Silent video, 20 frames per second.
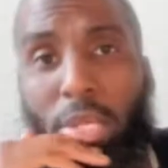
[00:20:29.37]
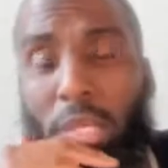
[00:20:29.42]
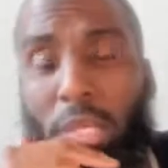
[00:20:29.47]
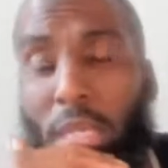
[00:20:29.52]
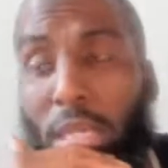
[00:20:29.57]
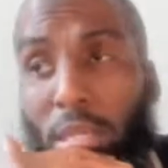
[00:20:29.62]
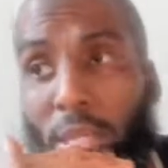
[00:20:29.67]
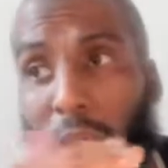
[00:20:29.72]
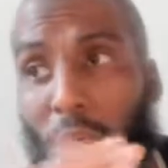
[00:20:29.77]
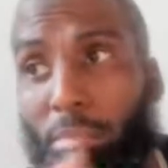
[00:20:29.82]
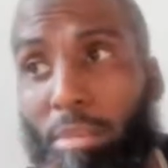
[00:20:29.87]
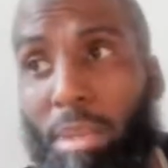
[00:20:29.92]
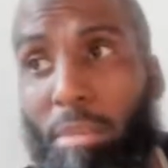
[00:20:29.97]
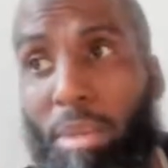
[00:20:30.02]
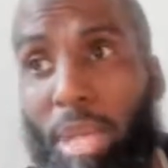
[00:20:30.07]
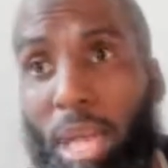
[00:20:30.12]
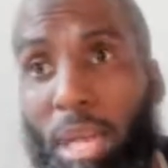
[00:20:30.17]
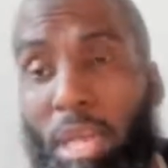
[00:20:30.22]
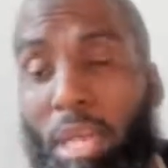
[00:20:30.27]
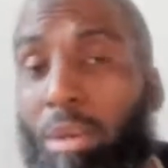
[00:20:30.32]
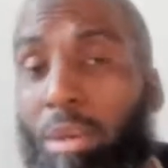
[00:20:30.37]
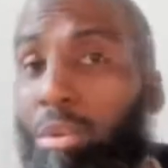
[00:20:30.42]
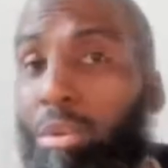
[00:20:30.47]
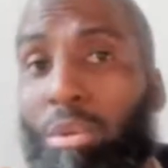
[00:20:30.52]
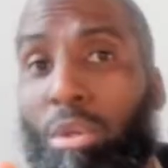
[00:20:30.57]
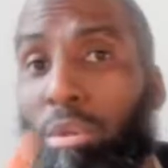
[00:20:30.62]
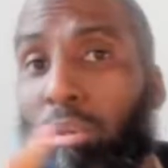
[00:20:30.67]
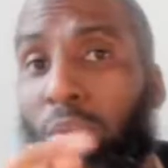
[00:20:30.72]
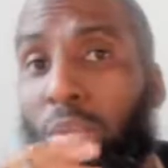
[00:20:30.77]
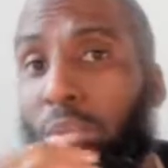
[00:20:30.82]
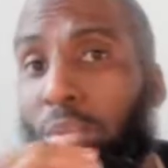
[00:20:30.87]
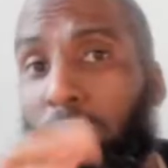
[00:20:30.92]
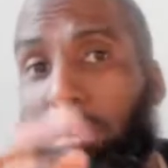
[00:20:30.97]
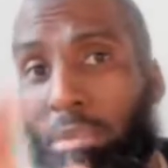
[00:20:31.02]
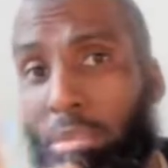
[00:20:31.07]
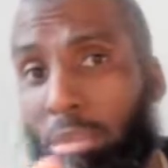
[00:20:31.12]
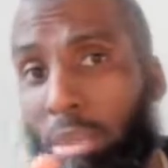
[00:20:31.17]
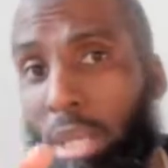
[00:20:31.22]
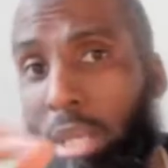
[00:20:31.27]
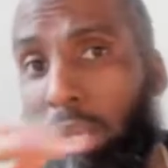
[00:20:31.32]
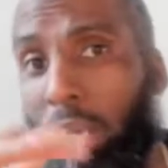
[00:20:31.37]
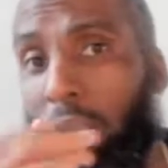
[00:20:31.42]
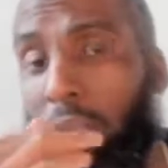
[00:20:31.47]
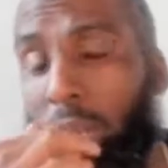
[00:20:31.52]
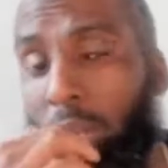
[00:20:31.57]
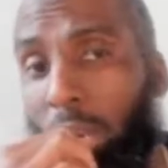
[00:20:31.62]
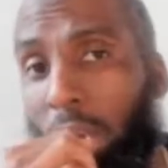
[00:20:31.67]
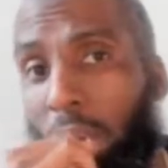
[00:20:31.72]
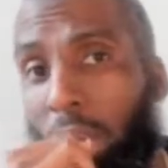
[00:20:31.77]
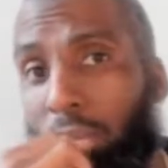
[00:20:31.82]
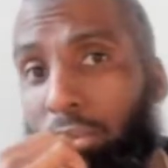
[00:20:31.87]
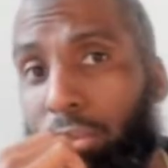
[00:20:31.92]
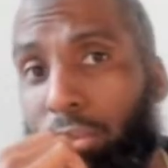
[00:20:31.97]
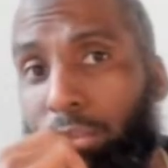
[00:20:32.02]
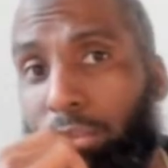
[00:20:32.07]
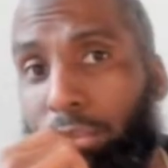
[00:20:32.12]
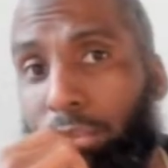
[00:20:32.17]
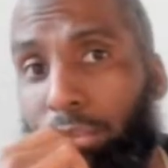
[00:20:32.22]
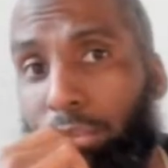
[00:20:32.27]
Because there are people out here who think otherwise,